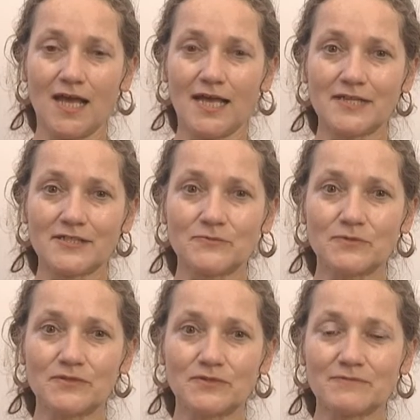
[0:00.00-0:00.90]
and
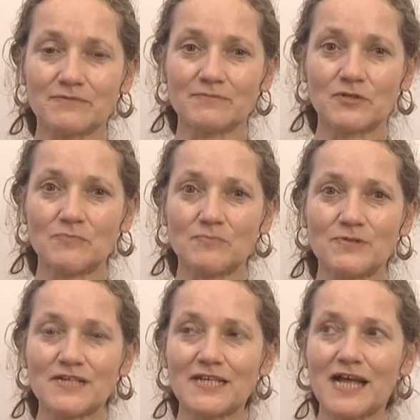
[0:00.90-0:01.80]
we're
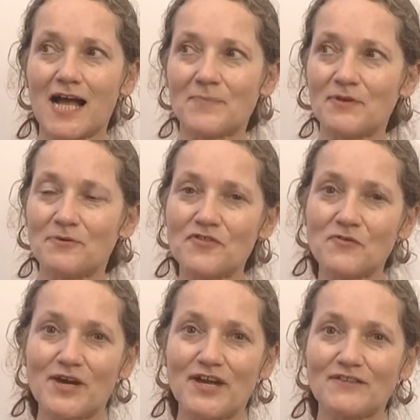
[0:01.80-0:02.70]
completely happy with
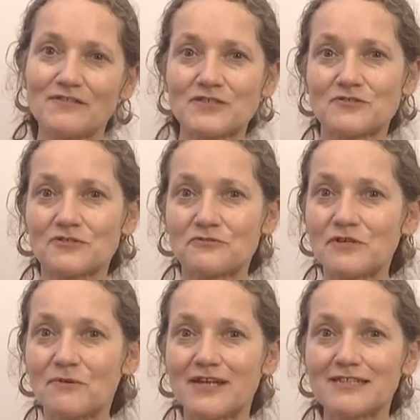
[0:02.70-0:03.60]
the way the
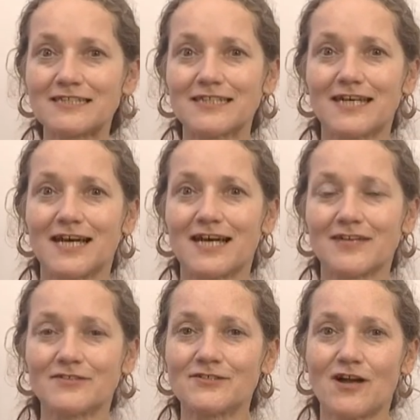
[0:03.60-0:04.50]
surgery went,
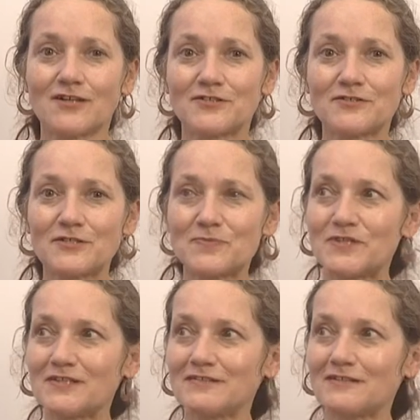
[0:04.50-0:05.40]
and the doctor has
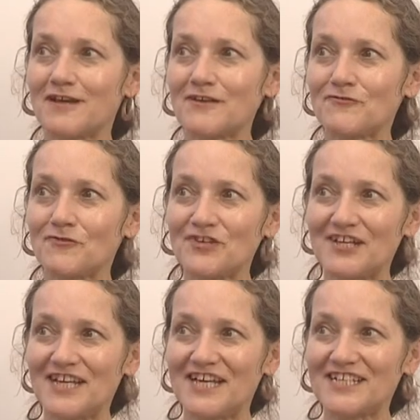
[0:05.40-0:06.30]
been
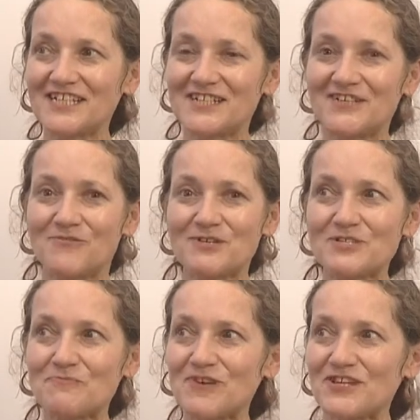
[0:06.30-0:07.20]
delightful and
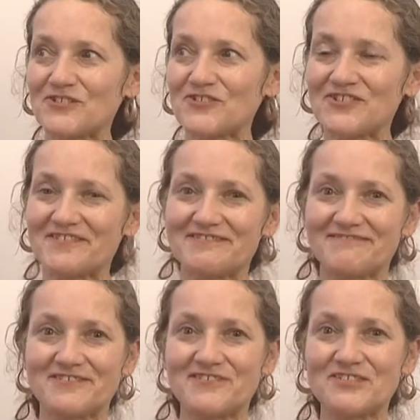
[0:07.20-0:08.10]
always a pleasure
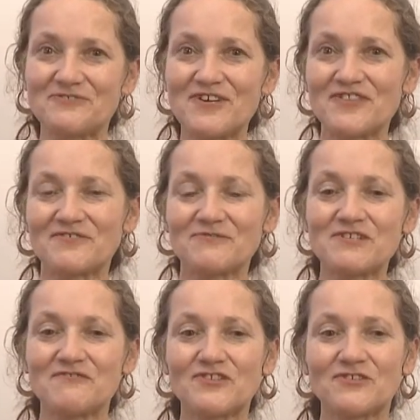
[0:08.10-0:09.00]
to deal with.
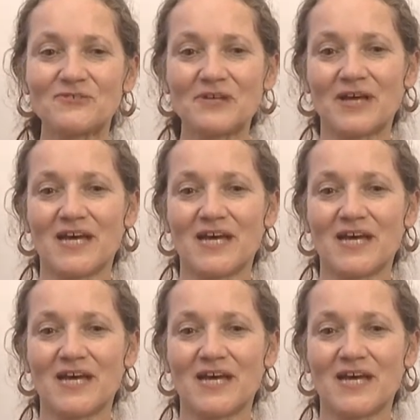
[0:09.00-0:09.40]
We feel